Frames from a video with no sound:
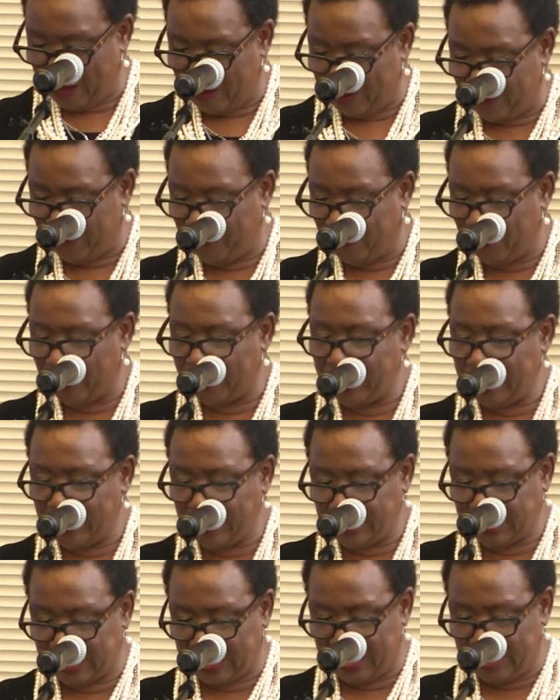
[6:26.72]
Four
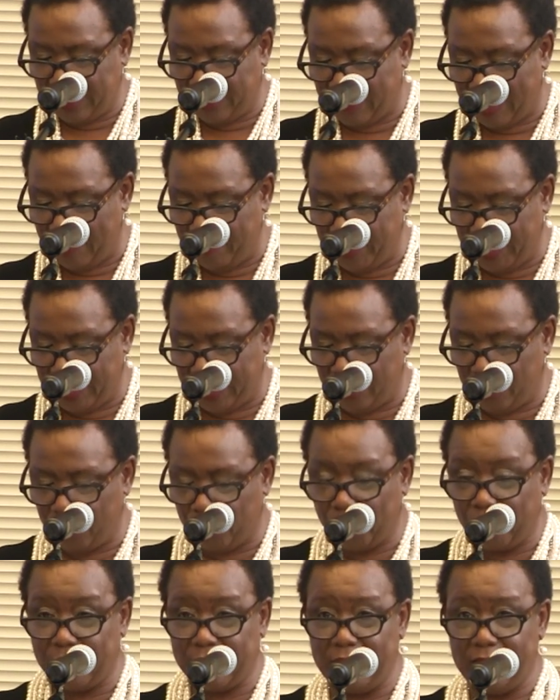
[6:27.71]
years later, I
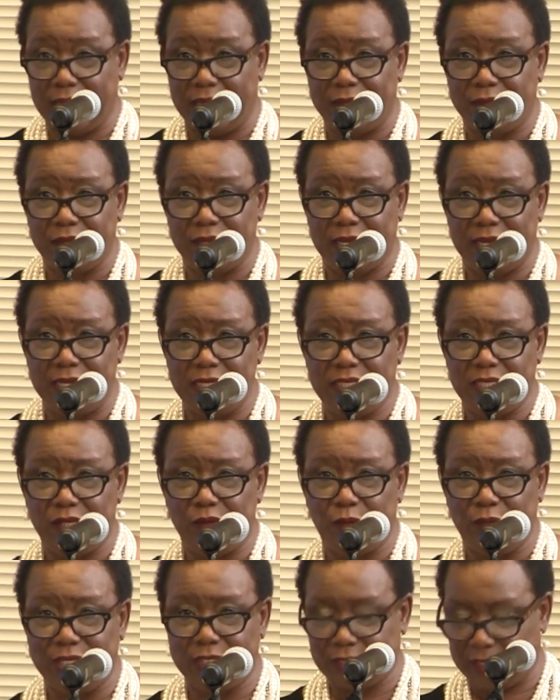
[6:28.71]
began working at the Cayce
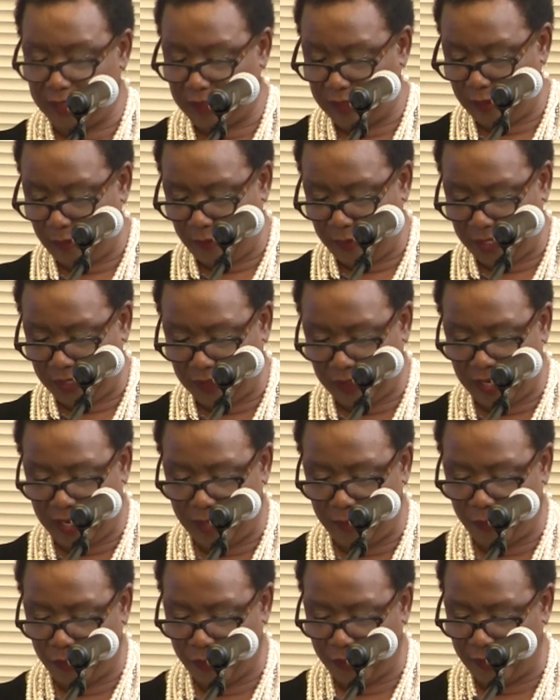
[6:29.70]
West Columbia
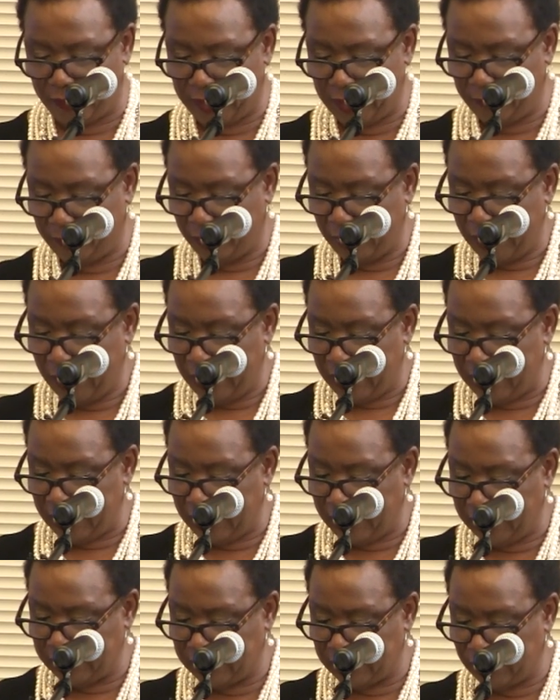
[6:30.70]
Library,
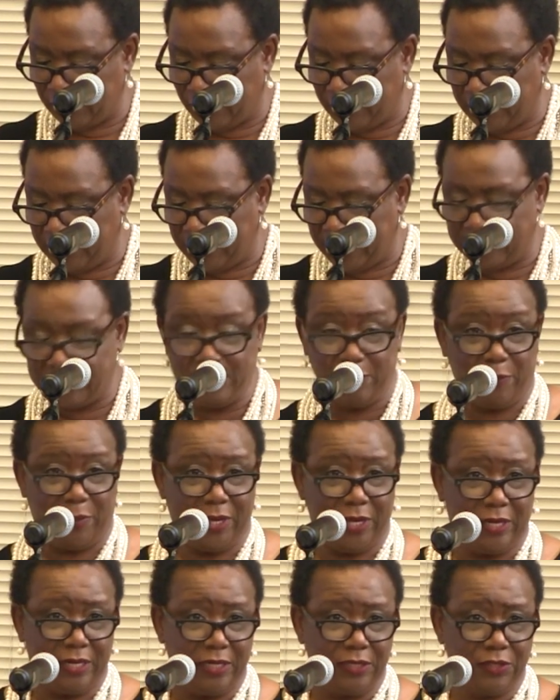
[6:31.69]
and I started as a
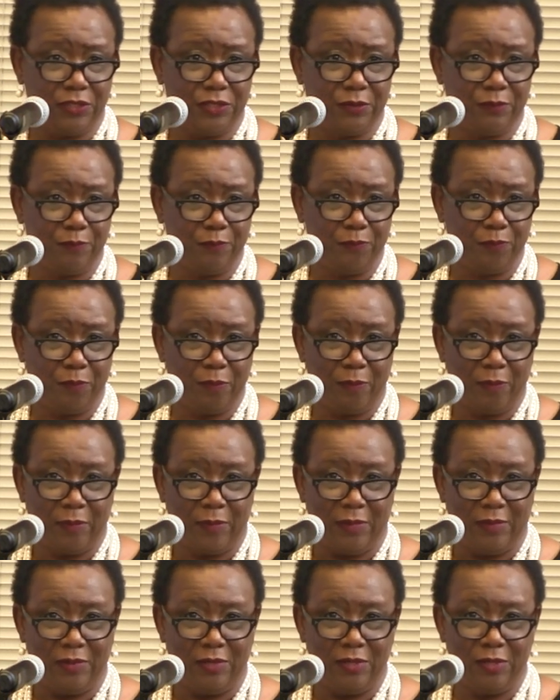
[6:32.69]
page.
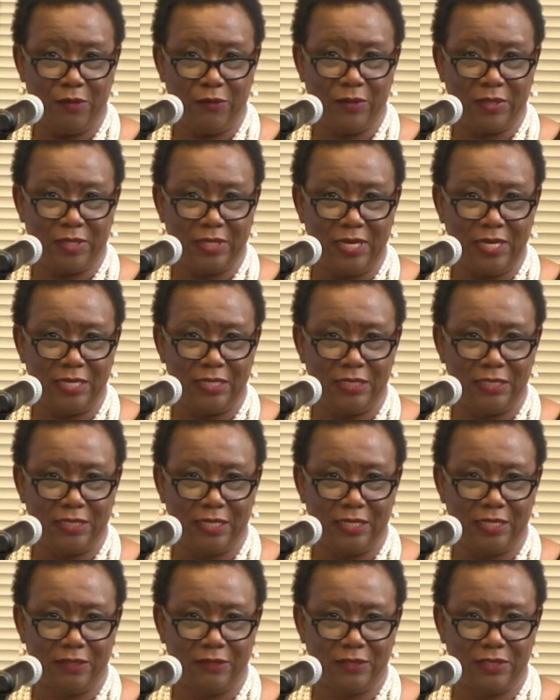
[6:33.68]
And you know what that
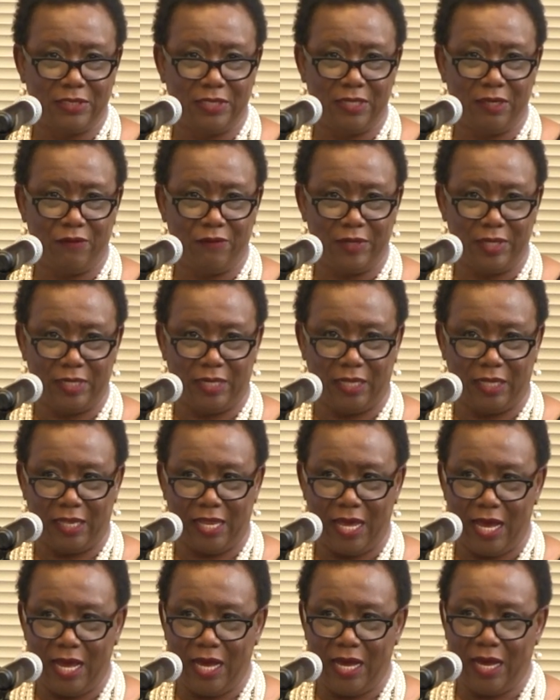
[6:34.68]
entails shelving a
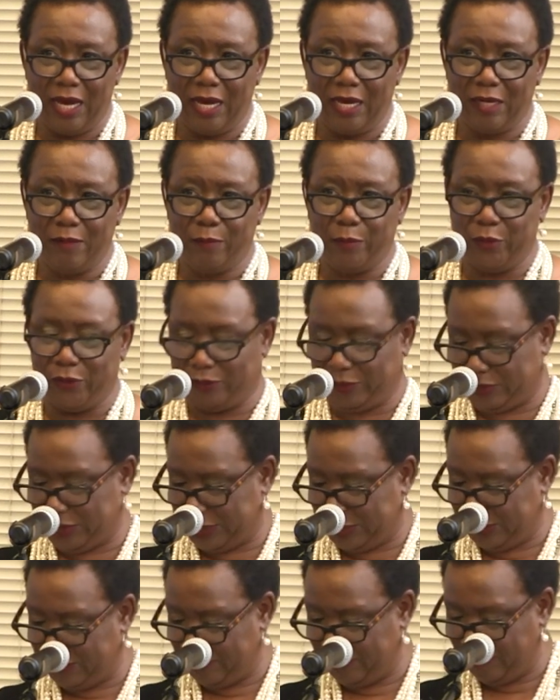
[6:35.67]
lot of
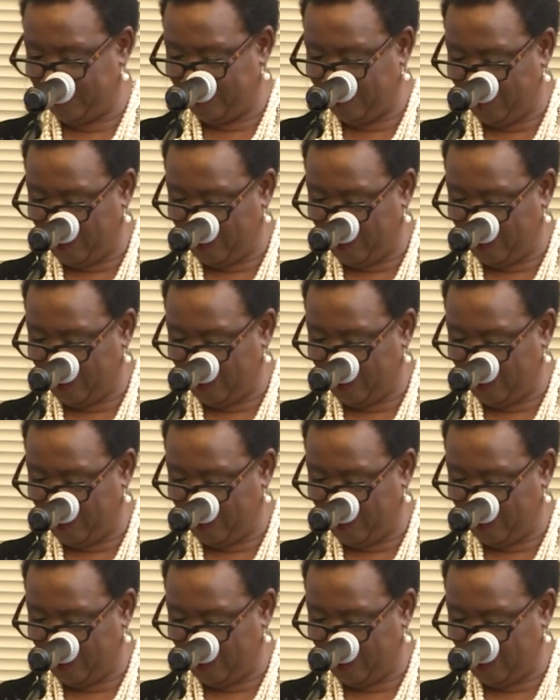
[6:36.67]
books.